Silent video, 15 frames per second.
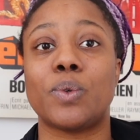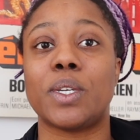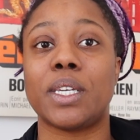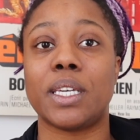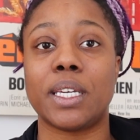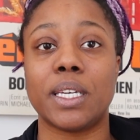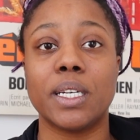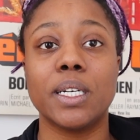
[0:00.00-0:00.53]

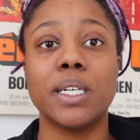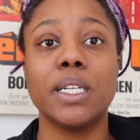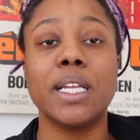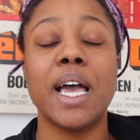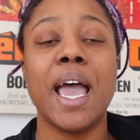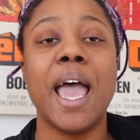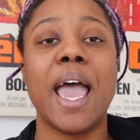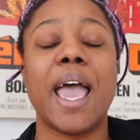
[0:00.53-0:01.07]

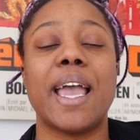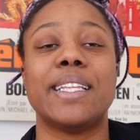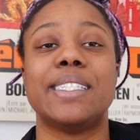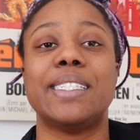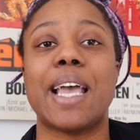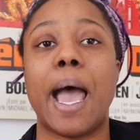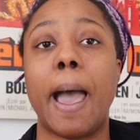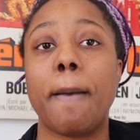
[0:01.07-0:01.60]
heal and
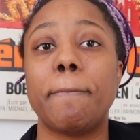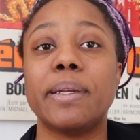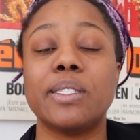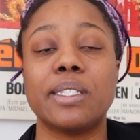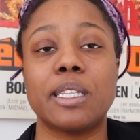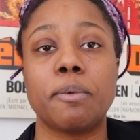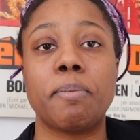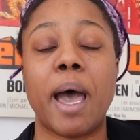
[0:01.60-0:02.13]
tap
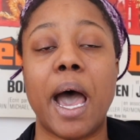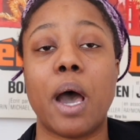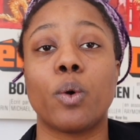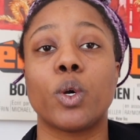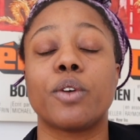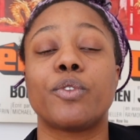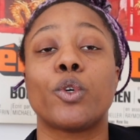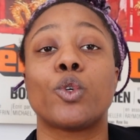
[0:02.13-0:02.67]
into the
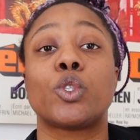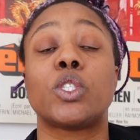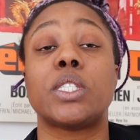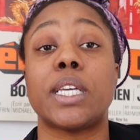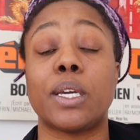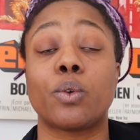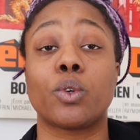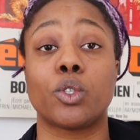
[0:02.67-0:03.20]
power of your
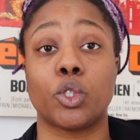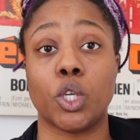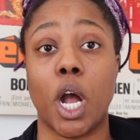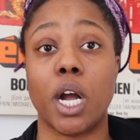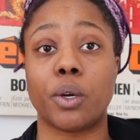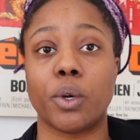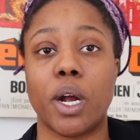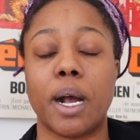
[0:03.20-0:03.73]
sacral
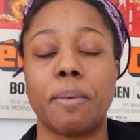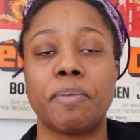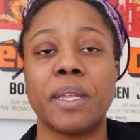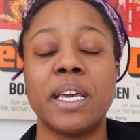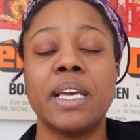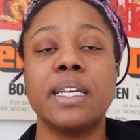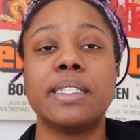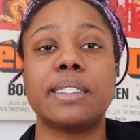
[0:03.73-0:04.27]
chakra.
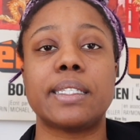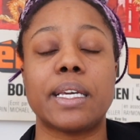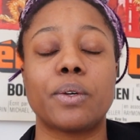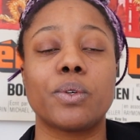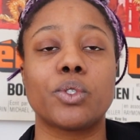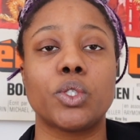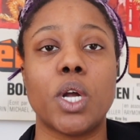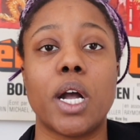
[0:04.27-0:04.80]

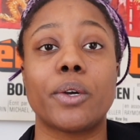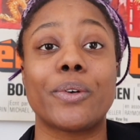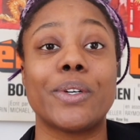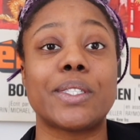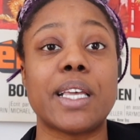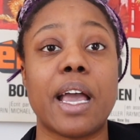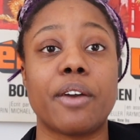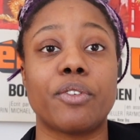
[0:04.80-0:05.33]
Sacral chakra
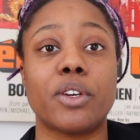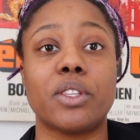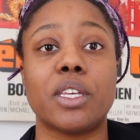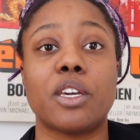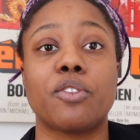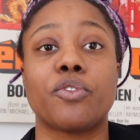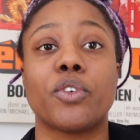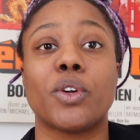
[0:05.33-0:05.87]
is
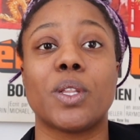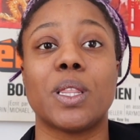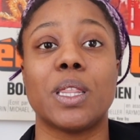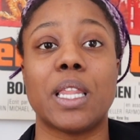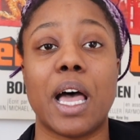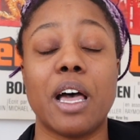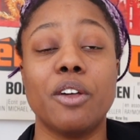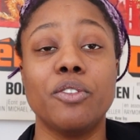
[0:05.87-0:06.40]
everything for
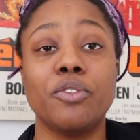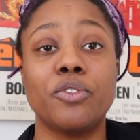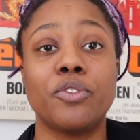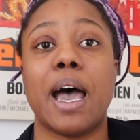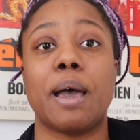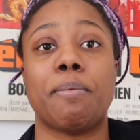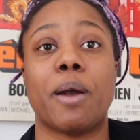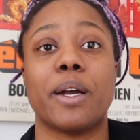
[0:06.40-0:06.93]
love,
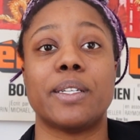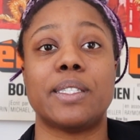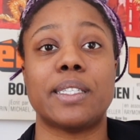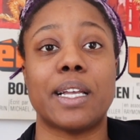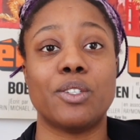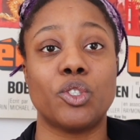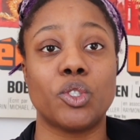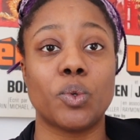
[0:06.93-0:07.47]
our
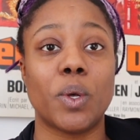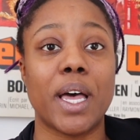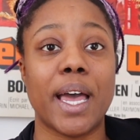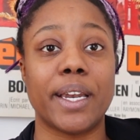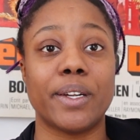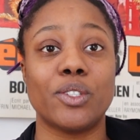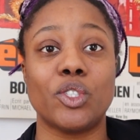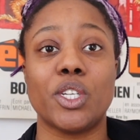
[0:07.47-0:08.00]
sensual
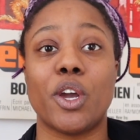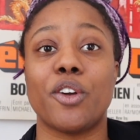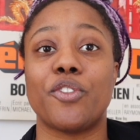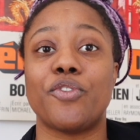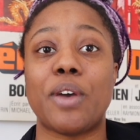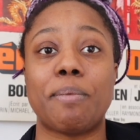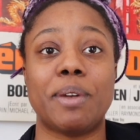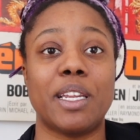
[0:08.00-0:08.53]
energy, our
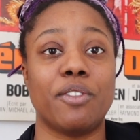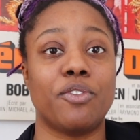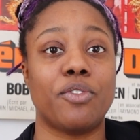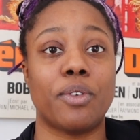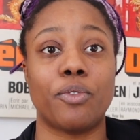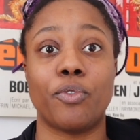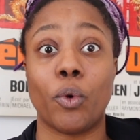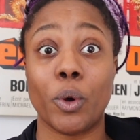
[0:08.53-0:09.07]
feminine
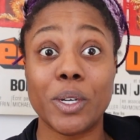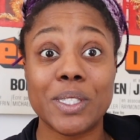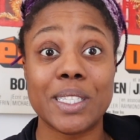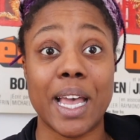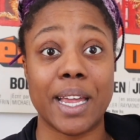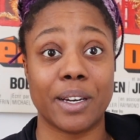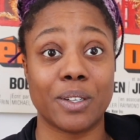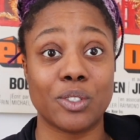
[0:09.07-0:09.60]
force
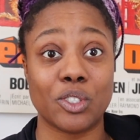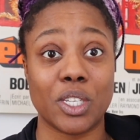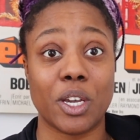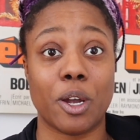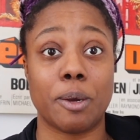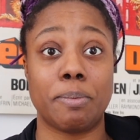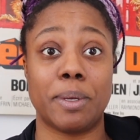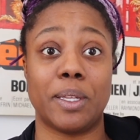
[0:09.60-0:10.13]
energy,
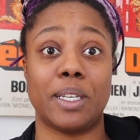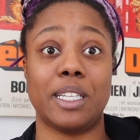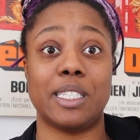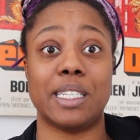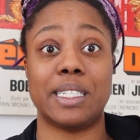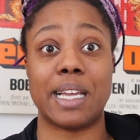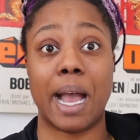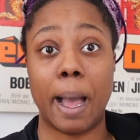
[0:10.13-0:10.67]
our ability
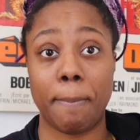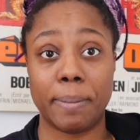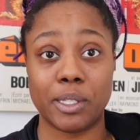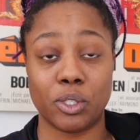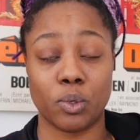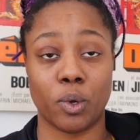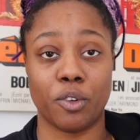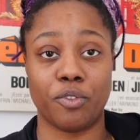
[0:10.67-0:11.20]
to tap
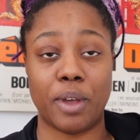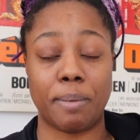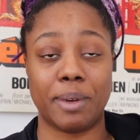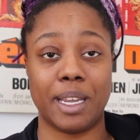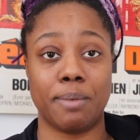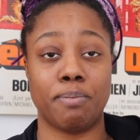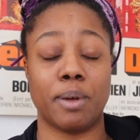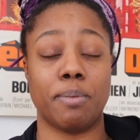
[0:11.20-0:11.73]
into our
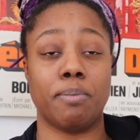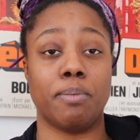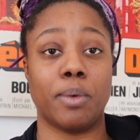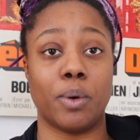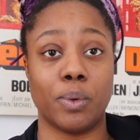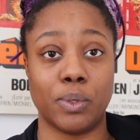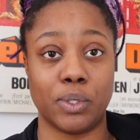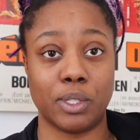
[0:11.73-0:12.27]
feminine, but
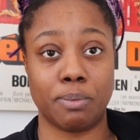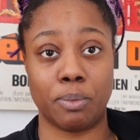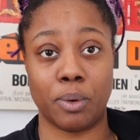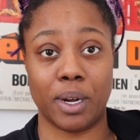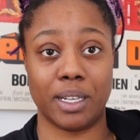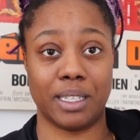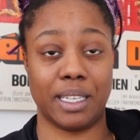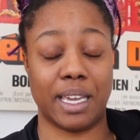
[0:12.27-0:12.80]
most
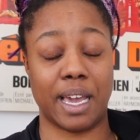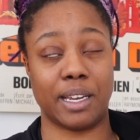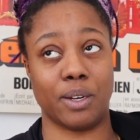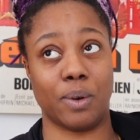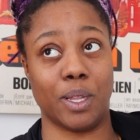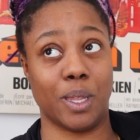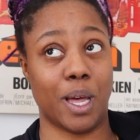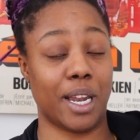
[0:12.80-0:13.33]
importantly, I
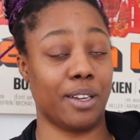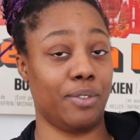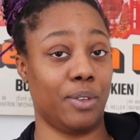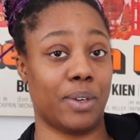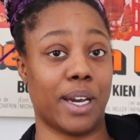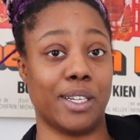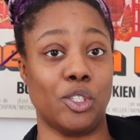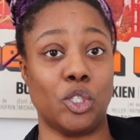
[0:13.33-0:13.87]
a lot of you
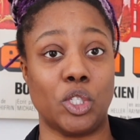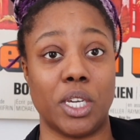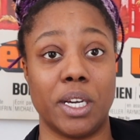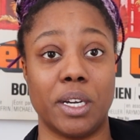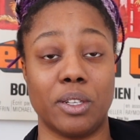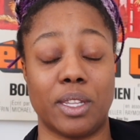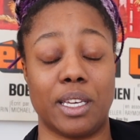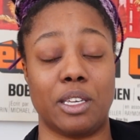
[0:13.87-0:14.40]
guys
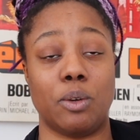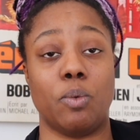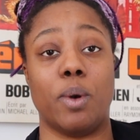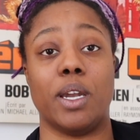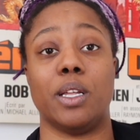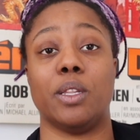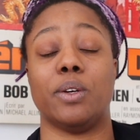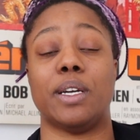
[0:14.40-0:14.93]
share that you
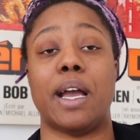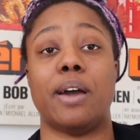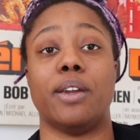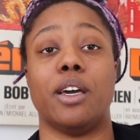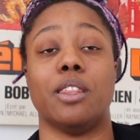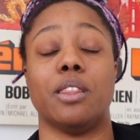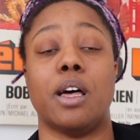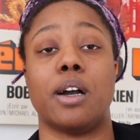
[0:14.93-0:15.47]
wanna learn how
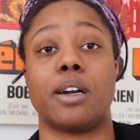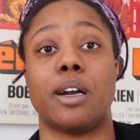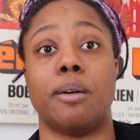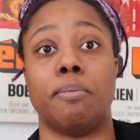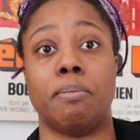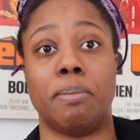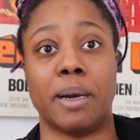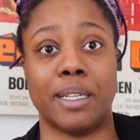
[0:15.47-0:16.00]
to unlock
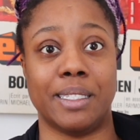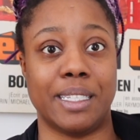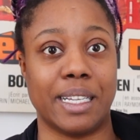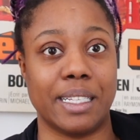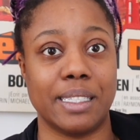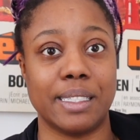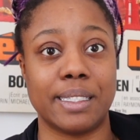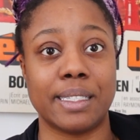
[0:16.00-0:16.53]

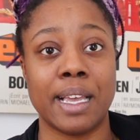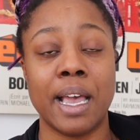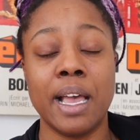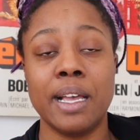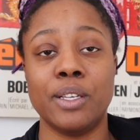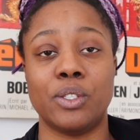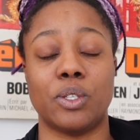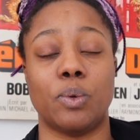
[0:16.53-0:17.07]
abundance.
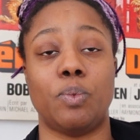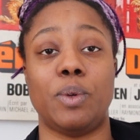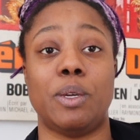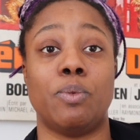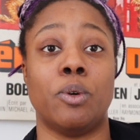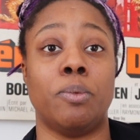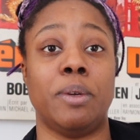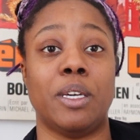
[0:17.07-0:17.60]
So we
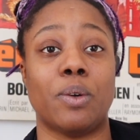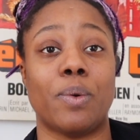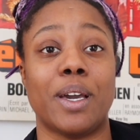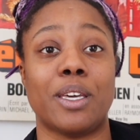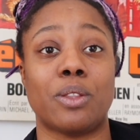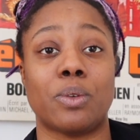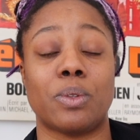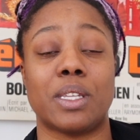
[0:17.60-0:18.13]
will be
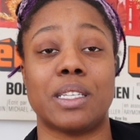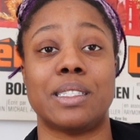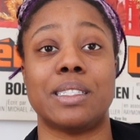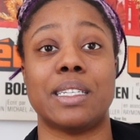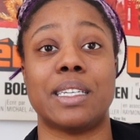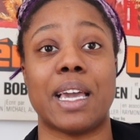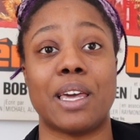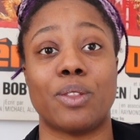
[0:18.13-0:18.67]
going through this
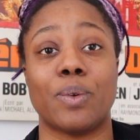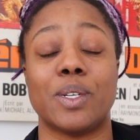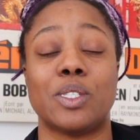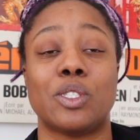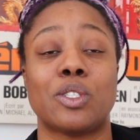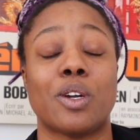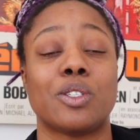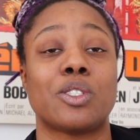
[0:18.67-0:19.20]
together. It
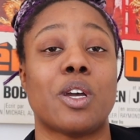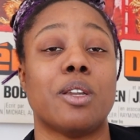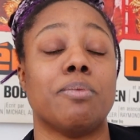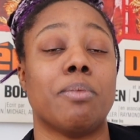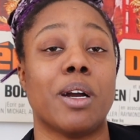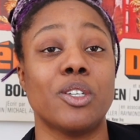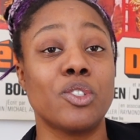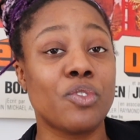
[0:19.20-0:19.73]
starts
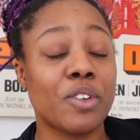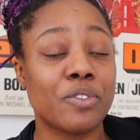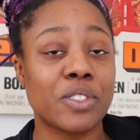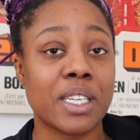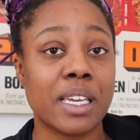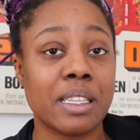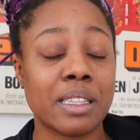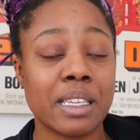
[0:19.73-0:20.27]
on March
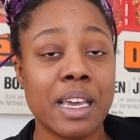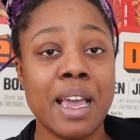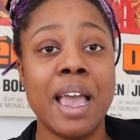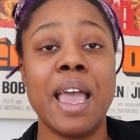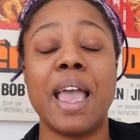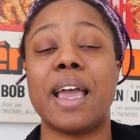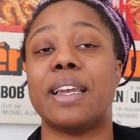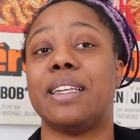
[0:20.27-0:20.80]
15th,
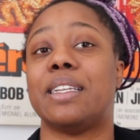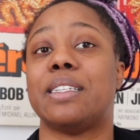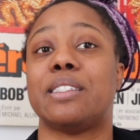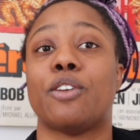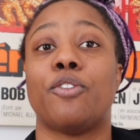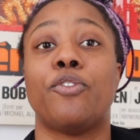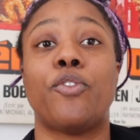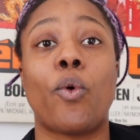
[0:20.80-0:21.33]
and it
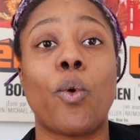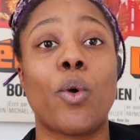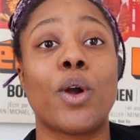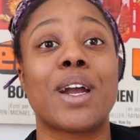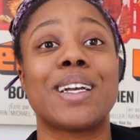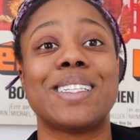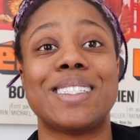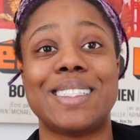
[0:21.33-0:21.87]
is a
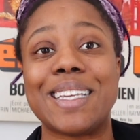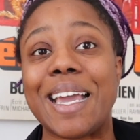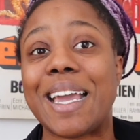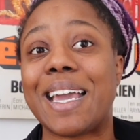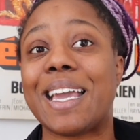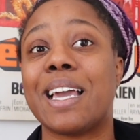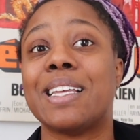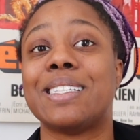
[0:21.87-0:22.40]

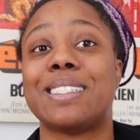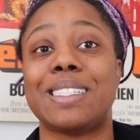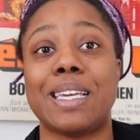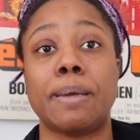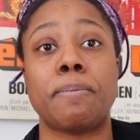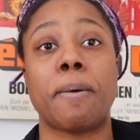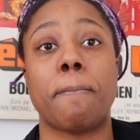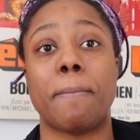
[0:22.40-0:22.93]
4-day
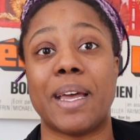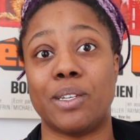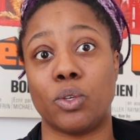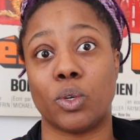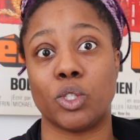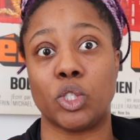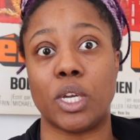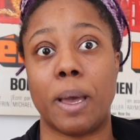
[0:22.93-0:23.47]
deep
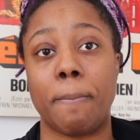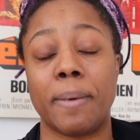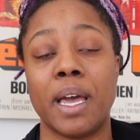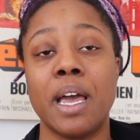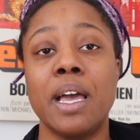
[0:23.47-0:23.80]
mentorship.